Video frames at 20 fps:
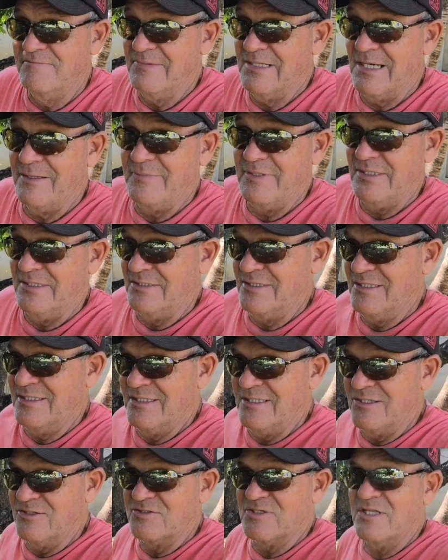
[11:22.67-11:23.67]
I mean,
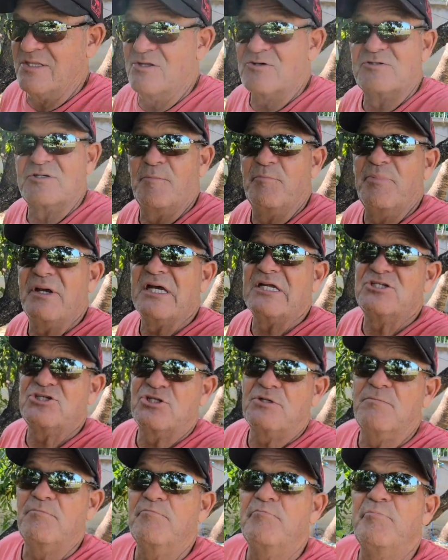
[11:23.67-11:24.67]
there's a big
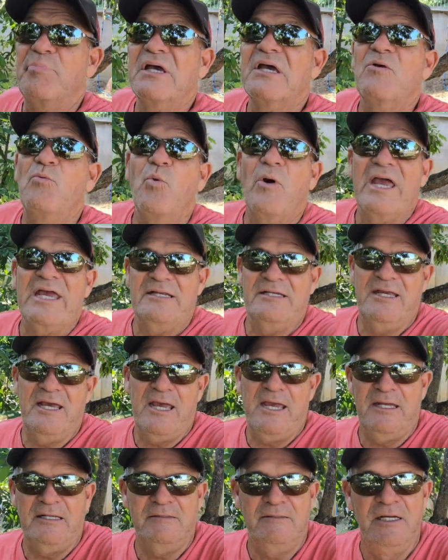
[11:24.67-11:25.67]
weight
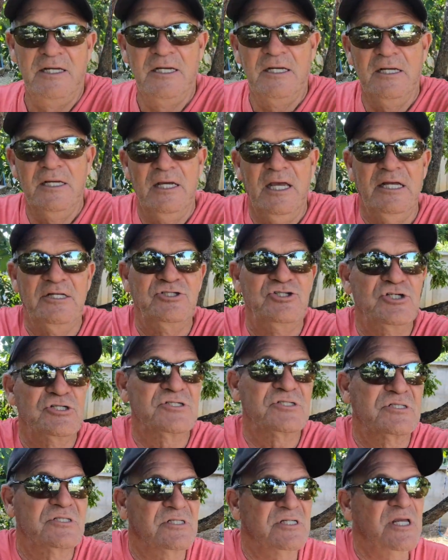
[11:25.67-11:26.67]
gain in
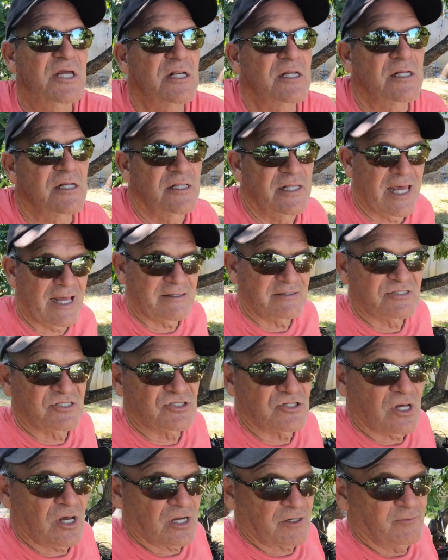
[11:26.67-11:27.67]
just getting that
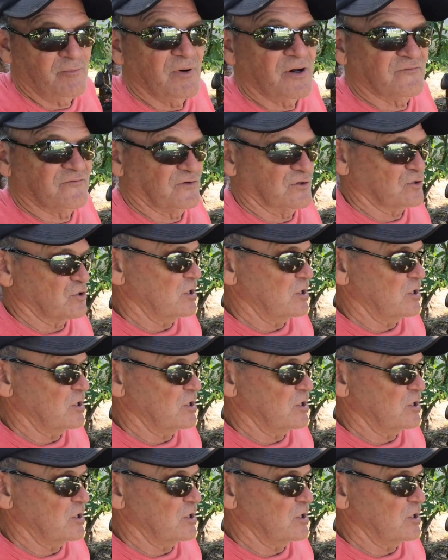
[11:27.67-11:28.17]
stock muffler